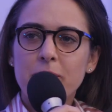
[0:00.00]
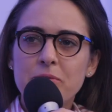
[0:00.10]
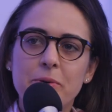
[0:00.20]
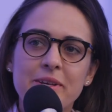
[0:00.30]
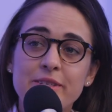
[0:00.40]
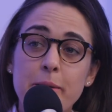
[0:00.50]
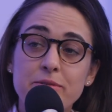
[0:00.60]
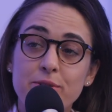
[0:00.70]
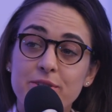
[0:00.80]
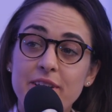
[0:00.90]
doing is
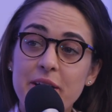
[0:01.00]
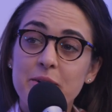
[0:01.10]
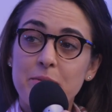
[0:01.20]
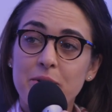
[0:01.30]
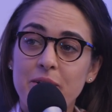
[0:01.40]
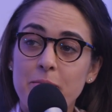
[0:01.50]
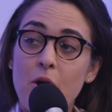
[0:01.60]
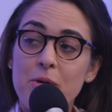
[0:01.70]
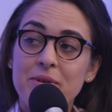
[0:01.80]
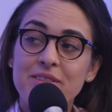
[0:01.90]
absolutely terrible. I'm
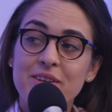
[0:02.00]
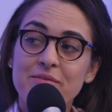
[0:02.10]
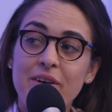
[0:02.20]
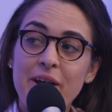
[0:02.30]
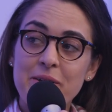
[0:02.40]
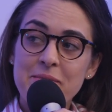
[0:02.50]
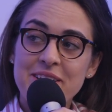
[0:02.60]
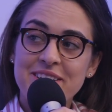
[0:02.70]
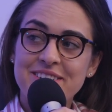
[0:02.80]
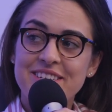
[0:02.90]
harming the
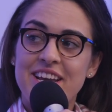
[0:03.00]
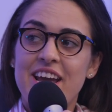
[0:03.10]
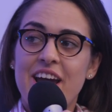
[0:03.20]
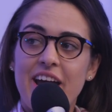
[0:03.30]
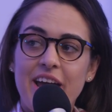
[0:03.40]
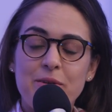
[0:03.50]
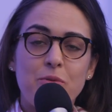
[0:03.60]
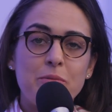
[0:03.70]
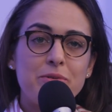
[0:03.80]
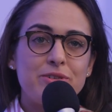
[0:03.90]
environment. I had
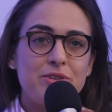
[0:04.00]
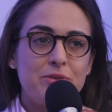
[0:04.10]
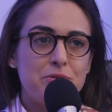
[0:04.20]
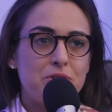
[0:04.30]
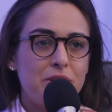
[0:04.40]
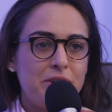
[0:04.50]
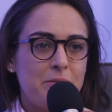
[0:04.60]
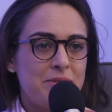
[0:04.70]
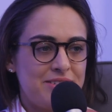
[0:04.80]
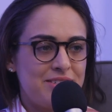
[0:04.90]
one person who started a
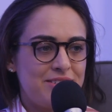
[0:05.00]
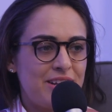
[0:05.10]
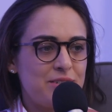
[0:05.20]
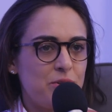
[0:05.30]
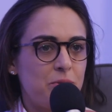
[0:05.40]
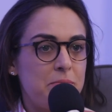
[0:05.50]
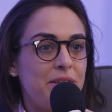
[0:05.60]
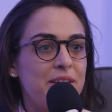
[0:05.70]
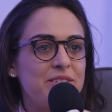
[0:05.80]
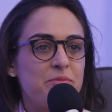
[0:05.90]
business that sold
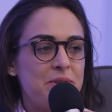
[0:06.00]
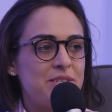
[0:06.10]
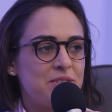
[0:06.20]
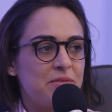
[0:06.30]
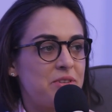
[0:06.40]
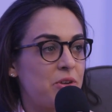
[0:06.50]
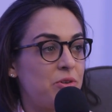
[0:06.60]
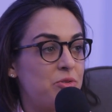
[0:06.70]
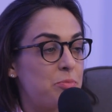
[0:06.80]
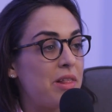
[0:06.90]
millions of pieces of
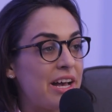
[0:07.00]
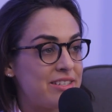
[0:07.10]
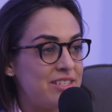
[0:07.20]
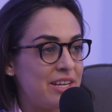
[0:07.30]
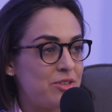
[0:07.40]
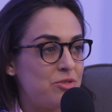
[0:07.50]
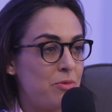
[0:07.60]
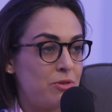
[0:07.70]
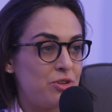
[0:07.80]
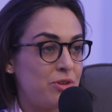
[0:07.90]
single-use plastic to
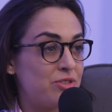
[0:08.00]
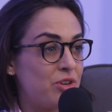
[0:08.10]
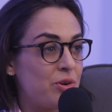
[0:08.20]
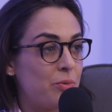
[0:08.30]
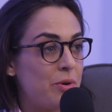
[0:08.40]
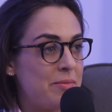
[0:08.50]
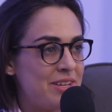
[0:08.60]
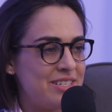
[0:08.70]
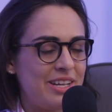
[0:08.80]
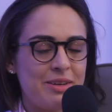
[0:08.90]
emotionally insecure
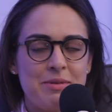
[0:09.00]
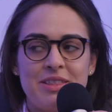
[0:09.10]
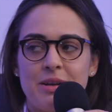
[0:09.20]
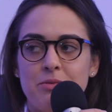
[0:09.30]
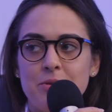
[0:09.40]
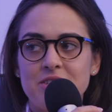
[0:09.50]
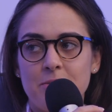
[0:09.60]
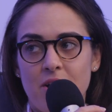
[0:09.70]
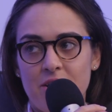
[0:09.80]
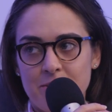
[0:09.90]
women telling me that I'm doing
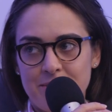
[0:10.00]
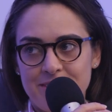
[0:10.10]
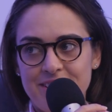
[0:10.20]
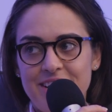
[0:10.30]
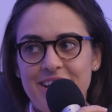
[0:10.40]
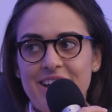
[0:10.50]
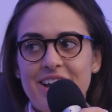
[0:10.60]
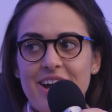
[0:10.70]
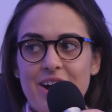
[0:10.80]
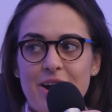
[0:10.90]
something horrible.
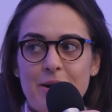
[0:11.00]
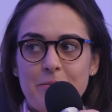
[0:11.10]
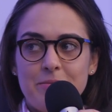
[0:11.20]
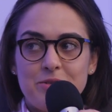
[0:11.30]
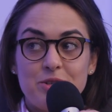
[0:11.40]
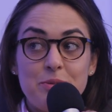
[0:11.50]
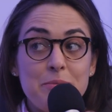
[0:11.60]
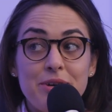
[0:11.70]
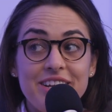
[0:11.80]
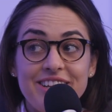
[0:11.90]
So it's been
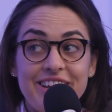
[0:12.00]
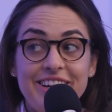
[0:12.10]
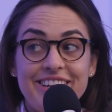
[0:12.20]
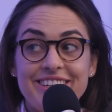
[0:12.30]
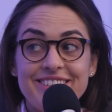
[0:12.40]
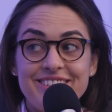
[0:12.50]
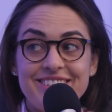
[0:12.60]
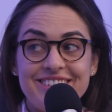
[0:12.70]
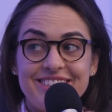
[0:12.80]
pretty hilarious.